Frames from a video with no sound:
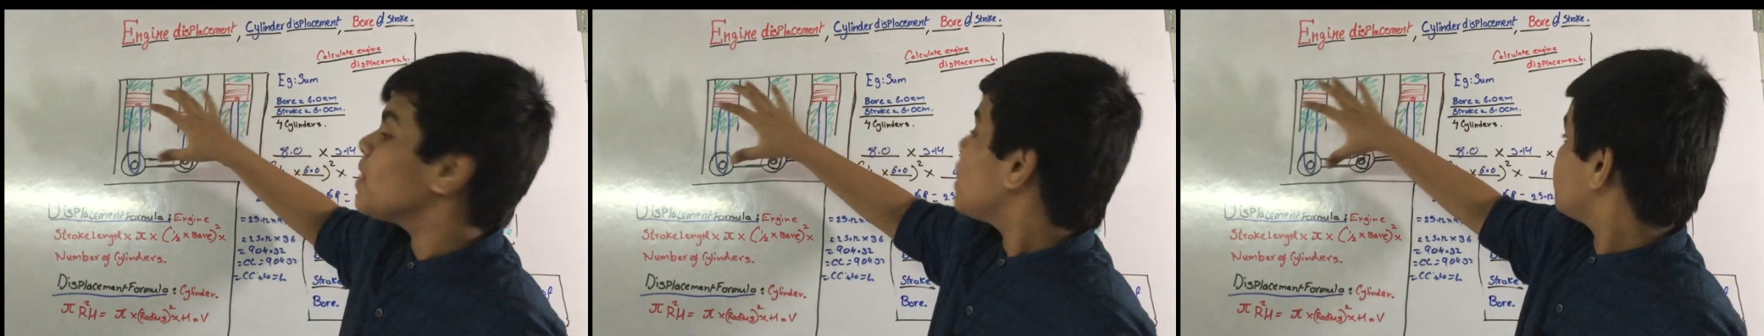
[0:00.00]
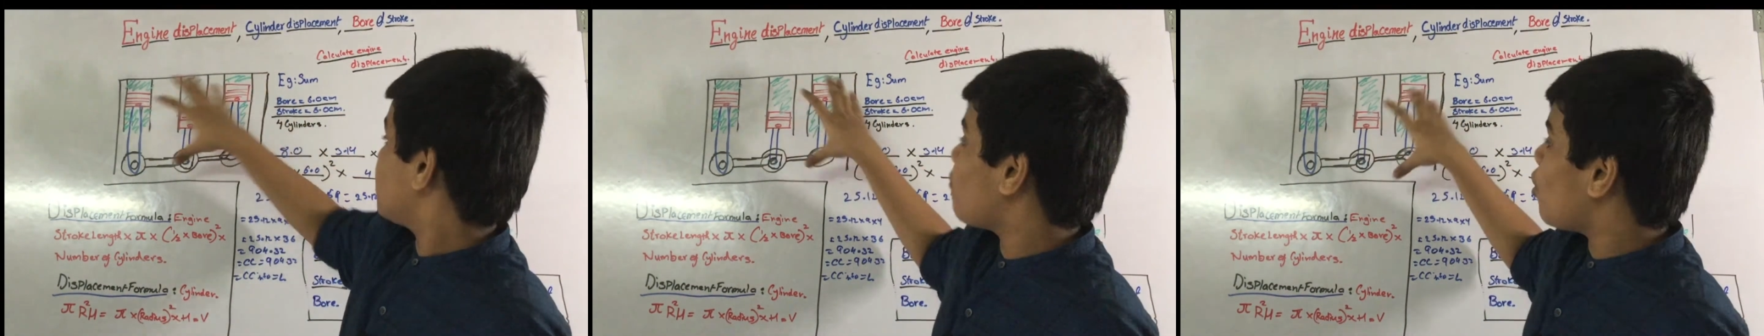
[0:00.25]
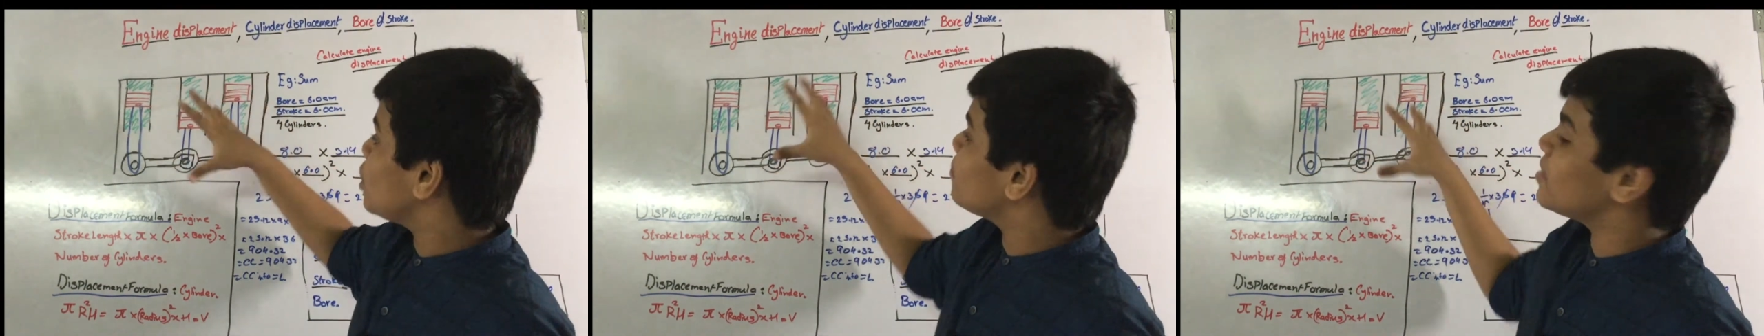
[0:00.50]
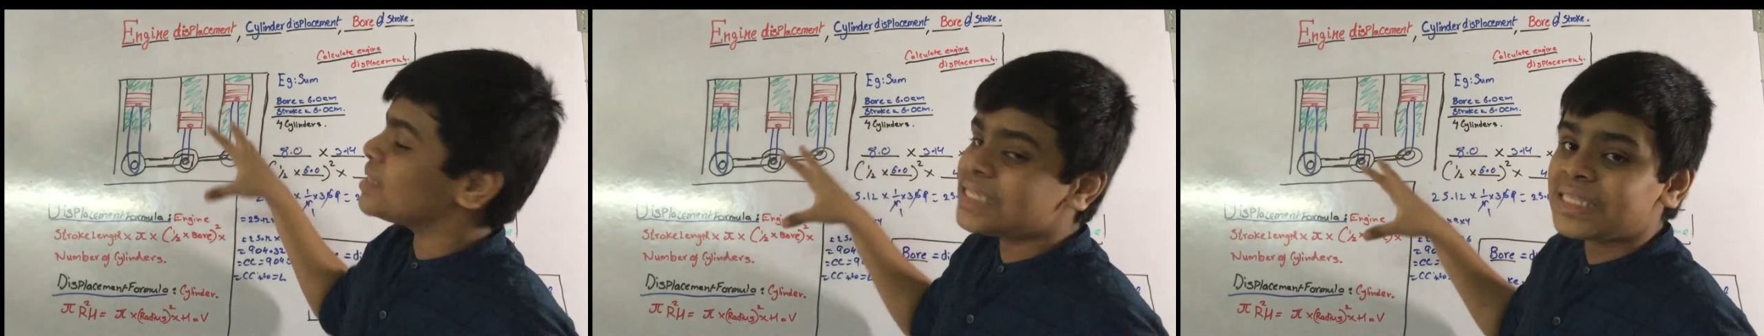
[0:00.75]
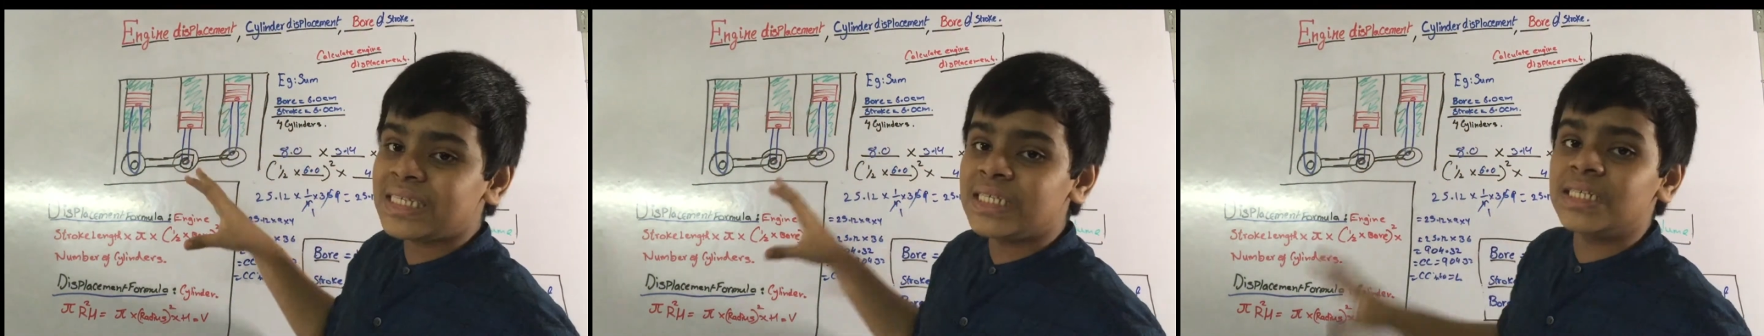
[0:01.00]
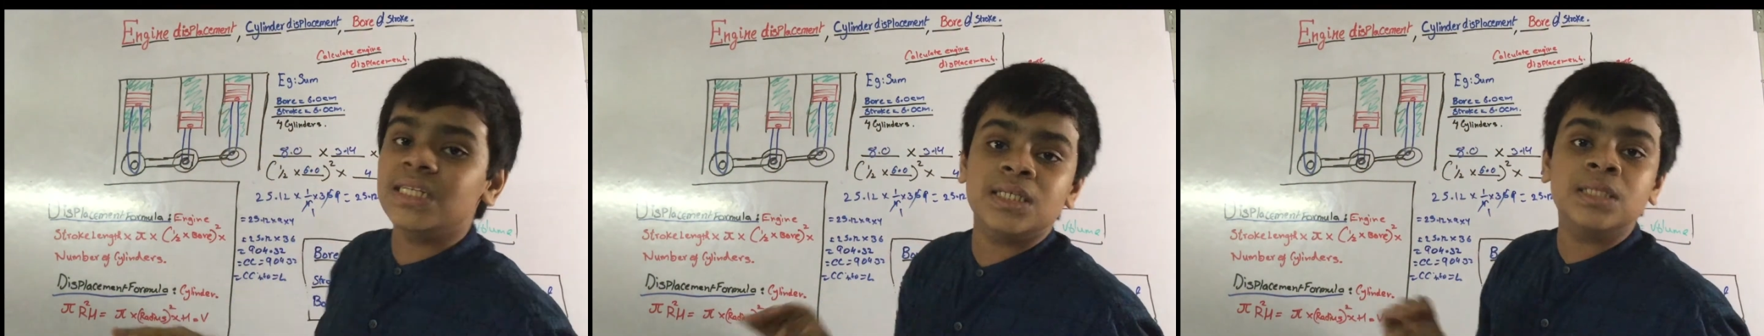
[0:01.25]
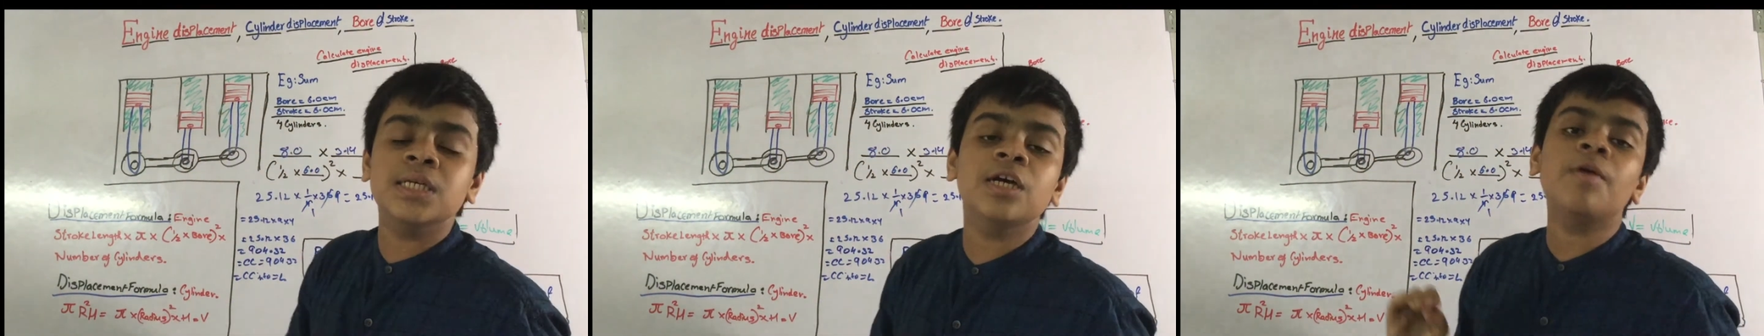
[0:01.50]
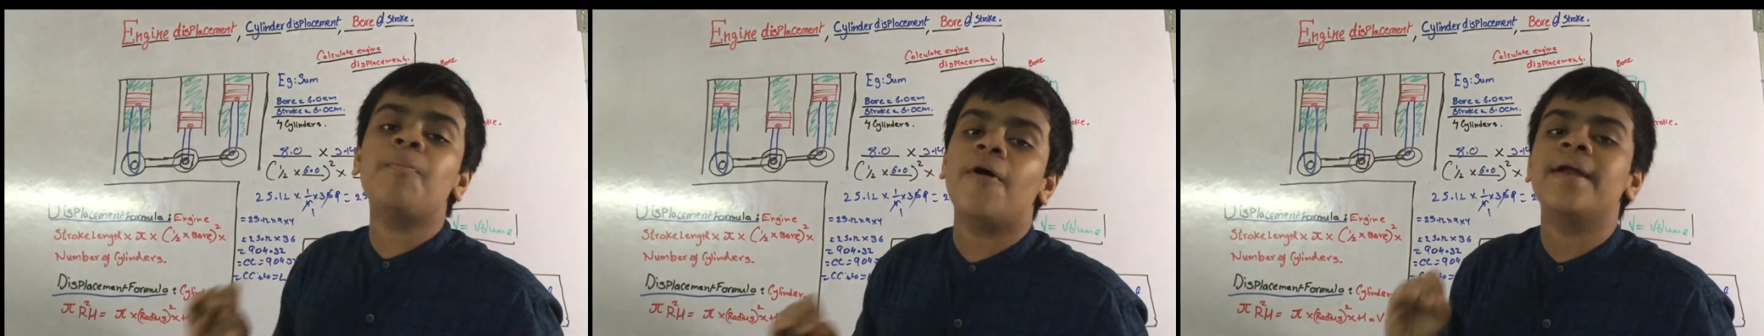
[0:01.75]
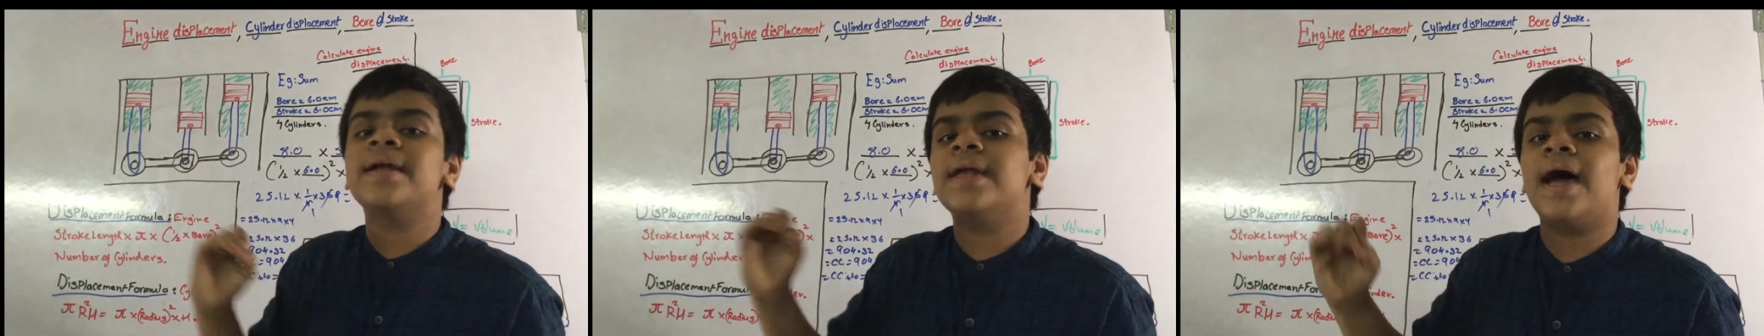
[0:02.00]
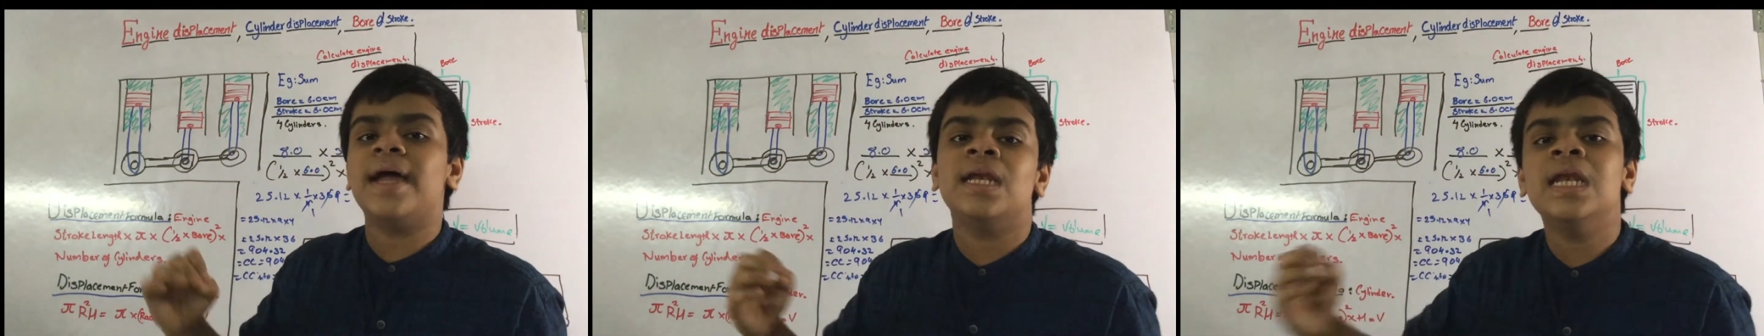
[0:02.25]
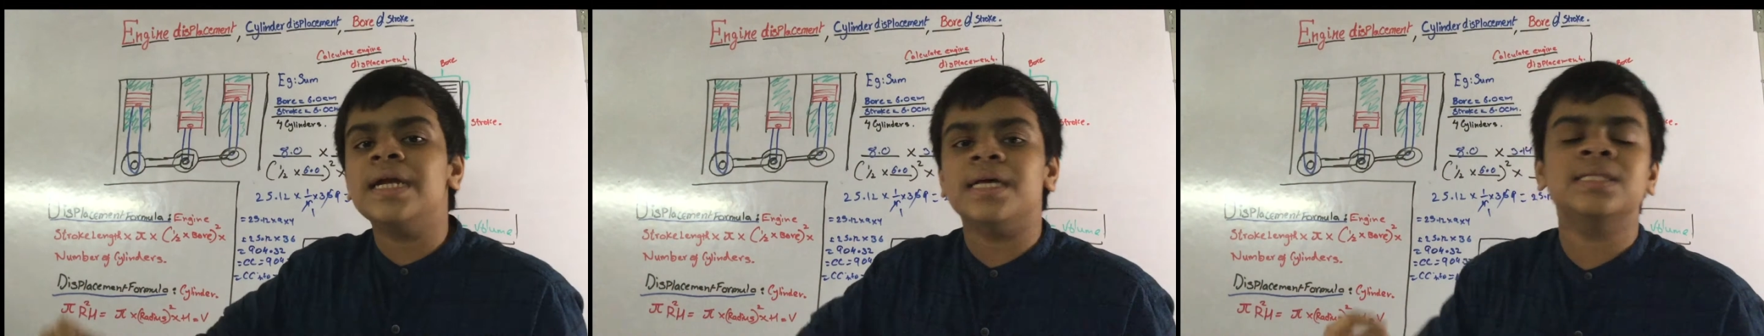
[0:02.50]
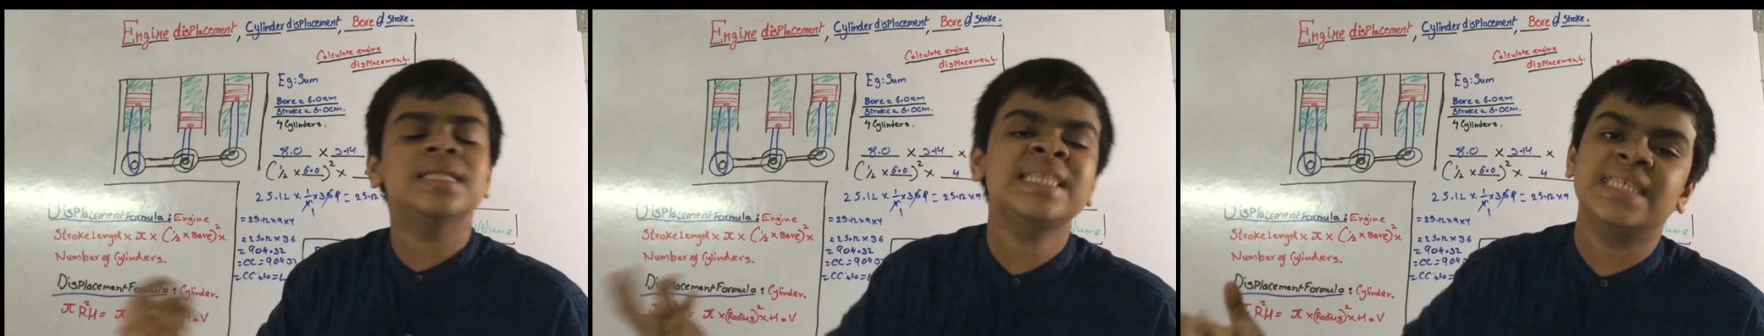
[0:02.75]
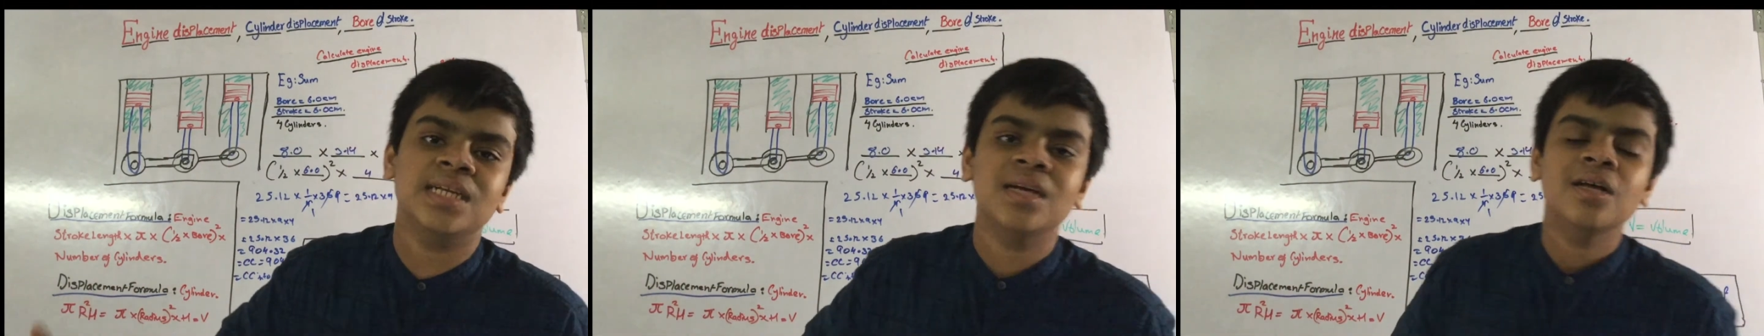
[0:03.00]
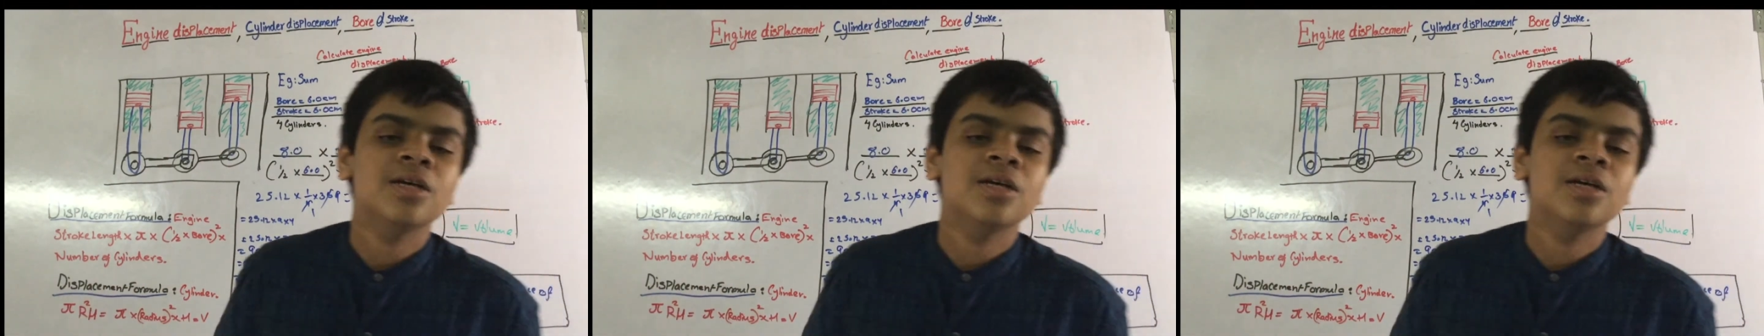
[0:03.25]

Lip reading: the volume for this engine is 0.9 liters. That's it.